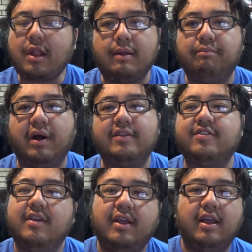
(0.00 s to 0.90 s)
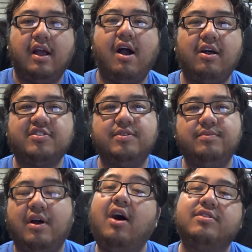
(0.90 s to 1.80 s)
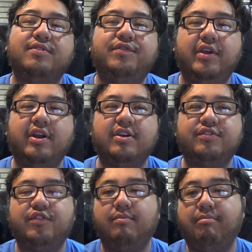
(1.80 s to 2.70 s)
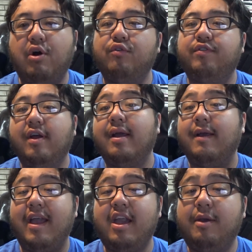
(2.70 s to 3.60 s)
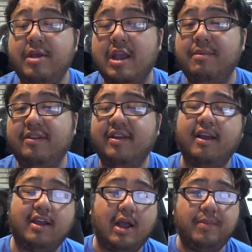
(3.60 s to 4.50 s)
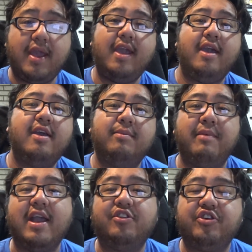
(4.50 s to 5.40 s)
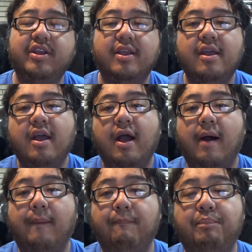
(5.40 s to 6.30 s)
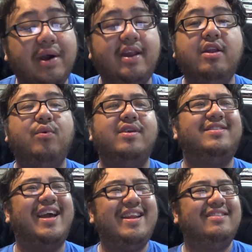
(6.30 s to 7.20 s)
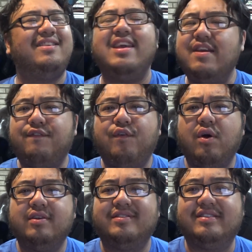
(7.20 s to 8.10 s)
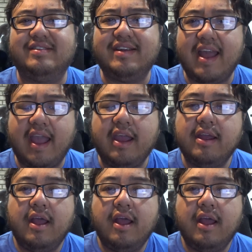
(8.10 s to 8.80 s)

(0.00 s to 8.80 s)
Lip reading: but awesome figures from both AmiAmi.com and Mandrake. But anyways, that is it for today.